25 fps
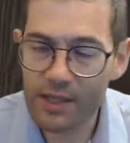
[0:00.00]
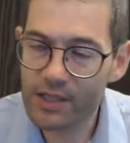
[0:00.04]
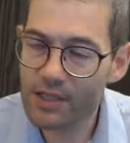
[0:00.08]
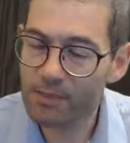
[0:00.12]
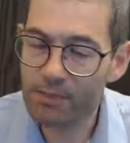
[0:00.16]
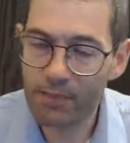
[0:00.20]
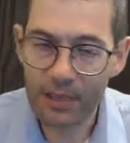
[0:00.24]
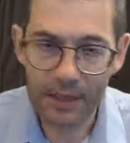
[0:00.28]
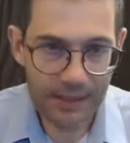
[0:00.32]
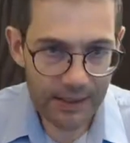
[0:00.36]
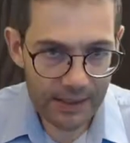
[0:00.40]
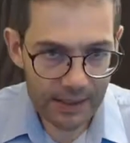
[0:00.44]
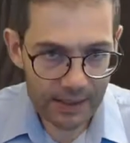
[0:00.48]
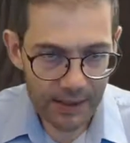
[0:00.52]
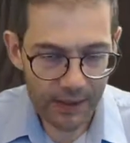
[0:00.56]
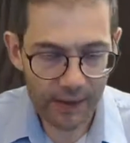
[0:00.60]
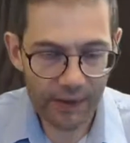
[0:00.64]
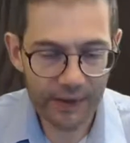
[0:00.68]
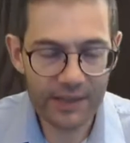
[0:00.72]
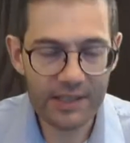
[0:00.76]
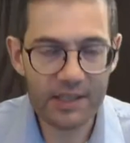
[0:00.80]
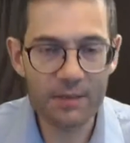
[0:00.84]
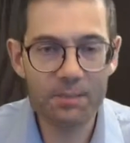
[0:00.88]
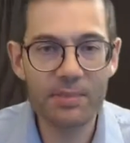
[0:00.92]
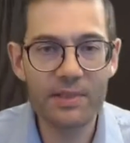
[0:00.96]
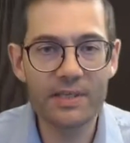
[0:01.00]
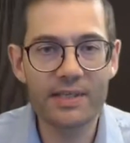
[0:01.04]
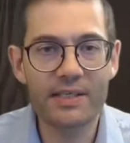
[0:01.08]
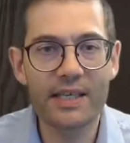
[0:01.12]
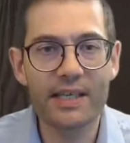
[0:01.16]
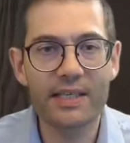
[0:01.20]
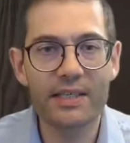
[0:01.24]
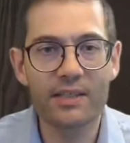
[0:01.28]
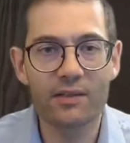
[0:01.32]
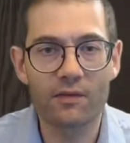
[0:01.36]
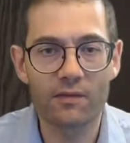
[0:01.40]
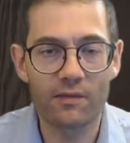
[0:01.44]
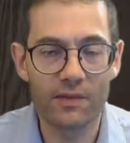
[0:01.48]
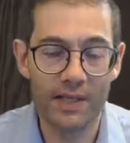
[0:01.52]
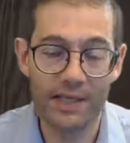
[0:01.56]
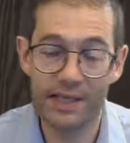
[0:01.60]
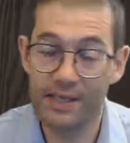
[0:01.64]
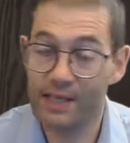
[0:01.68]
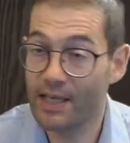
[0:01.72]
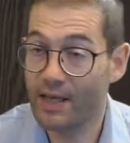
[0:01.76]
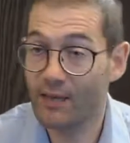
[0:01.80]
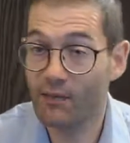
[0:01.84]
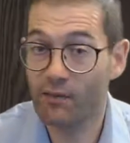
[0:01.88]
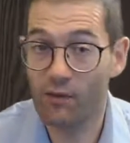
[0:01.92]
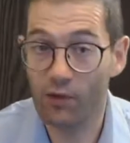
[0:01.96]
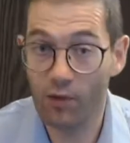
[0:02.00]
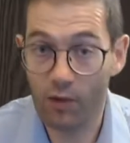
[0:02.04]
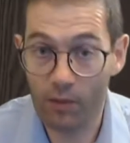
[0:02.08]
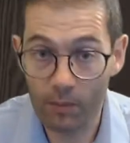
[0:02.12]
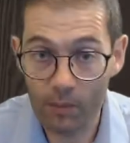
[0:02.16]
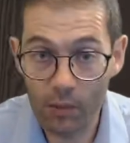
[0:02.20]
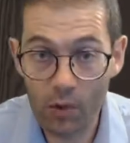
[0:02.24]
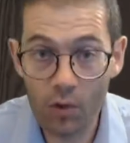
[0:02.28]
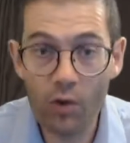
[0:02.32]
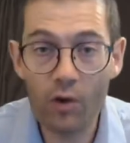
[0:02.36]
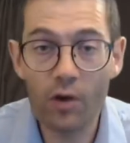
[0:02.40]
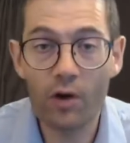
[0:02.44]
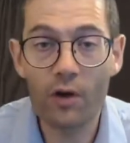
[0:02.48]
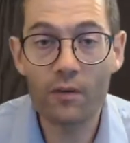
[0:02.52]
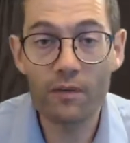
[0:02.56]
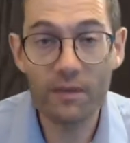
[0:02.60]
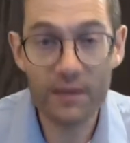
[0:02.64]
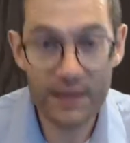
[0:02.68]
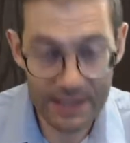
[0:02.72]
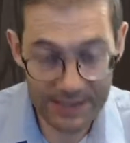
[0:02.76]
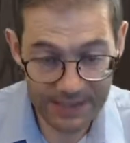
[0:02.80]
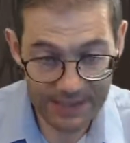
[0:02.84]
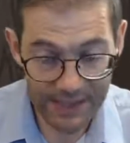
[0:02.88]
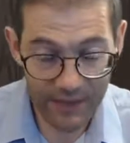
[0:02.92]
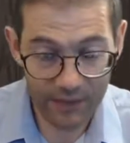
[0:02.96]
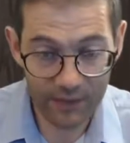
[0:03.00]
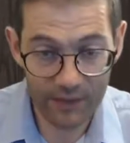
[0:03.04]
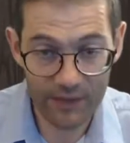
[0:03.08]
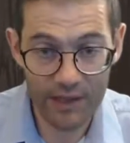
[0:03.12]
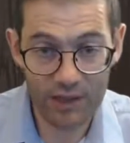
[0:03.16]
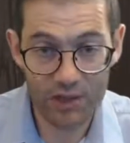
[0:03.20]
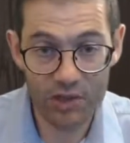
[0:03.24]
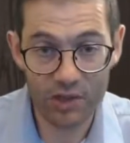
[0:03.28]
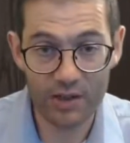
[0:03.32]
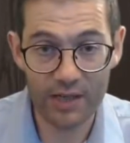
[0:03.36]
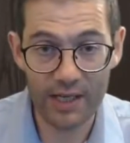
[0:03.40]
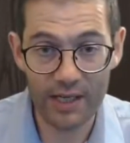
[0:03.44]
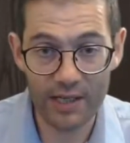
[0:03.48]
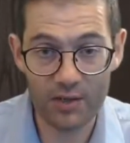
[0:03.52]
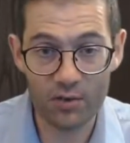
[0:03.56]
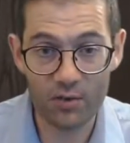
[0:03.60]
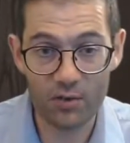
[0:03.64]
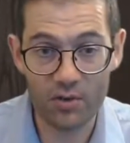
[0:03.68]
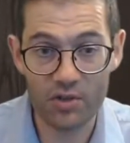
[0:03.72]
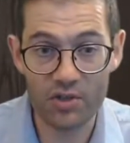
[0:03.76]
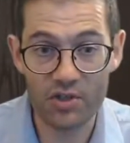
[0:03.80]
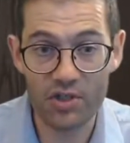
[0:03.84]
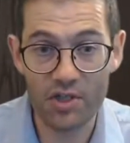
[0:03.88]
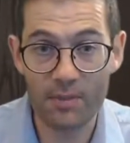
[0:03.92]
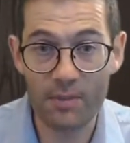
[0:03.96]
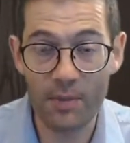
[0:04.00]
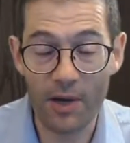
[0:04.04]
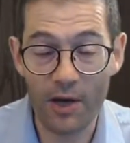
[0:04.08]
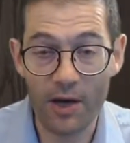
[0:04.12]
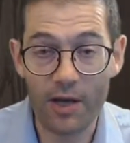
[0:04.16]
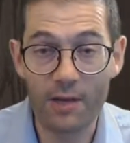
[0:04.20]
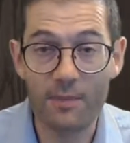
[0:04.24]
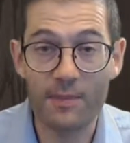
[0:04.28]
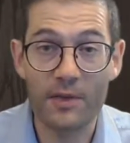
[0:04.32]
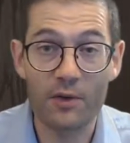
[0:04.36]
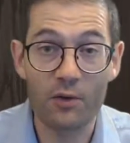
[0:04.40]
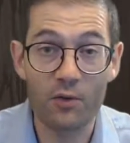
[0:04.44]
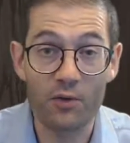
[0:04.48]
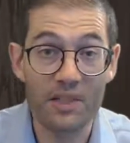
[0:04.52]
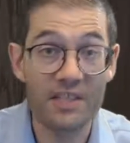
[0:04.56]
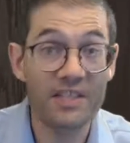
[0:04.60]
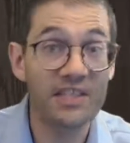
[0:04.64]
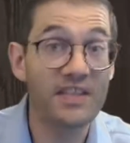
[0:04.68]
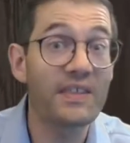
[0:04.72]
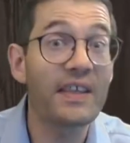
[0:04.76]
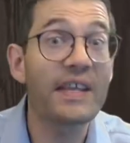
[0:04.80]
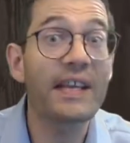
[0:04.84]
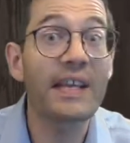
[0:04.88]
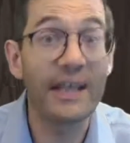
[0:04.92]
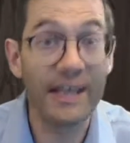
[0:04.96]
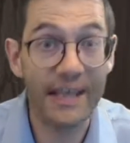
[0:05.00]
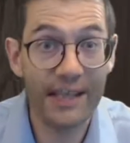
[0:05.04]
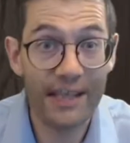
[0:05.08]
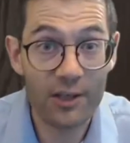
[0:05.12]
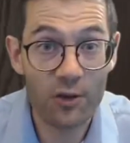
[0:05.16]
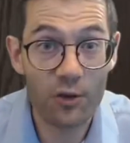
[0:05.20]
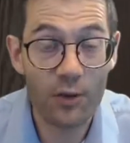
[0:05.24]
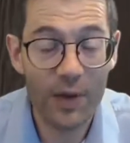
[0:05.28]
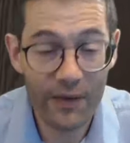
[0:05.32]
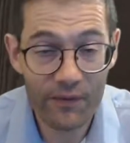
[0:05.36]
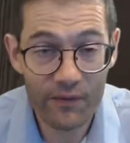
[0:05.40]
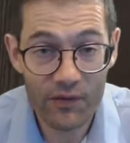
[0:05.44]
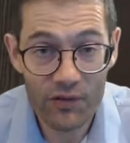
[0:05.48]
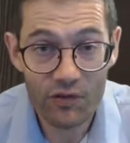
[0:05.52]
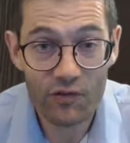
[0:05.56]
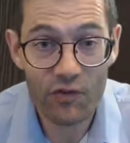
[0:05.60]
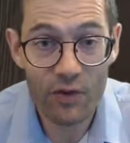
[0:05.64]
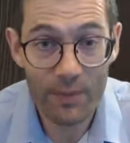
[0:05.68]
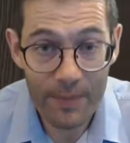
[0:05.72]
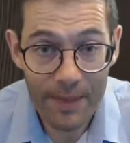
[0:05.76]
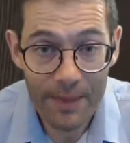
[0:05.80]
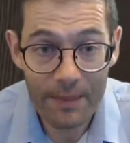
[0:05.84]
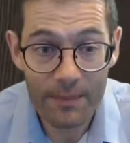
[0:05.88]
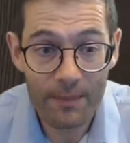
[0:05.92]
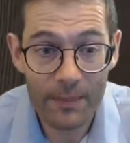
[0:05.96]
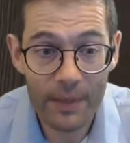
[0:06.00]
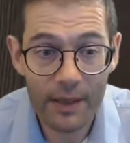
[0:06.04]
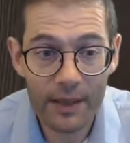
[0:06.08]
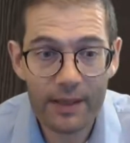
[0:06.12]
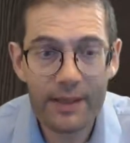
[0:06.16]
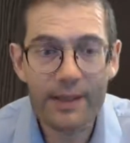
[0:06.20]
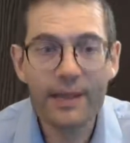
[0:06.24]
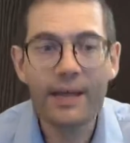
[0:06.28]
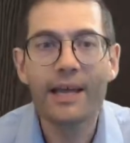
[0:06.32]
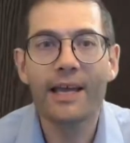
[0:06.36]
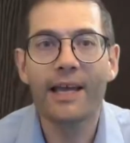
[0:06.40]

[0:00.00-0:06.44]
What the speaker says: but 90% of this, if not more, of this definition that you can see behind me, or this thing that you have to remember,